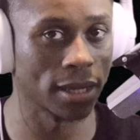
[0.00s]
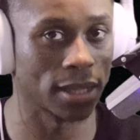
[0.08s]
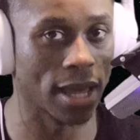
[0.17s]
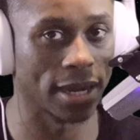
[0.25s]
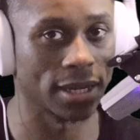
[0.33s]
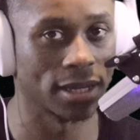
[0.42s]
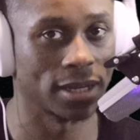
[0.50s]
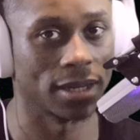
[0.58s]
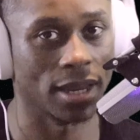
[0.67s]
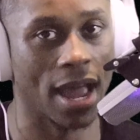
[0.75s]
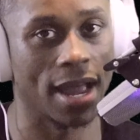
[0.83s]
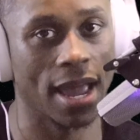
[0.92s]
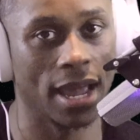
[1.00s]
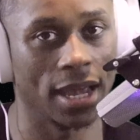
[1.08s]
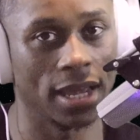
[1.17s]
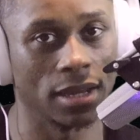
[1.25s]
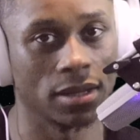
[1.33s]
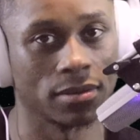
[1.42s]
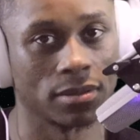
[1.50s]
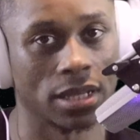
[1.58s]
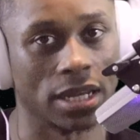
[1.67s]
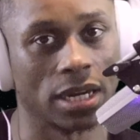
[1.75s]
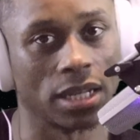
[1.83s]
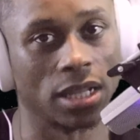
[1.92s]
like not A
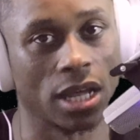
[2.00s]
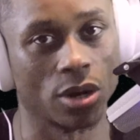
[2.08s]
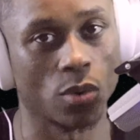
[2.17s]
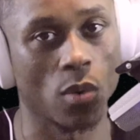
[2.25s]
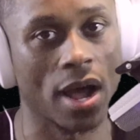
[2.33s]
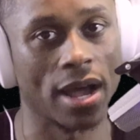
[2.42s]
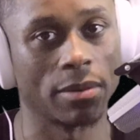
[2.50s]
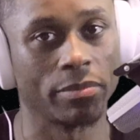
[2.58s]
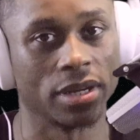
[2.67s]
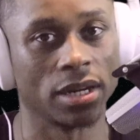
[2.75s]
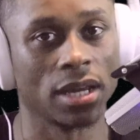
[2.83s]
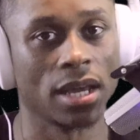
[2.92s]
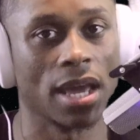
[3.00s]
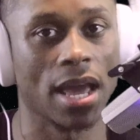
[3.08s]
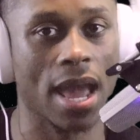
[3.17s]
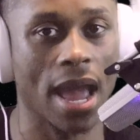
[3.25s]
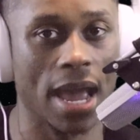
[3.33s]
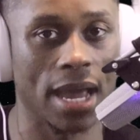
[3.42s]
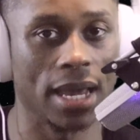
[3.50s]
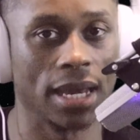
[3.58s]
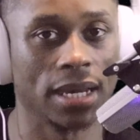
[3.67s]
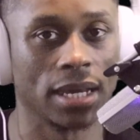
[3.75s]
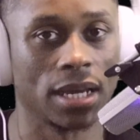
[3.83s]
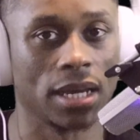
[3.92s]
in the letter Y, but A-W-Y-H.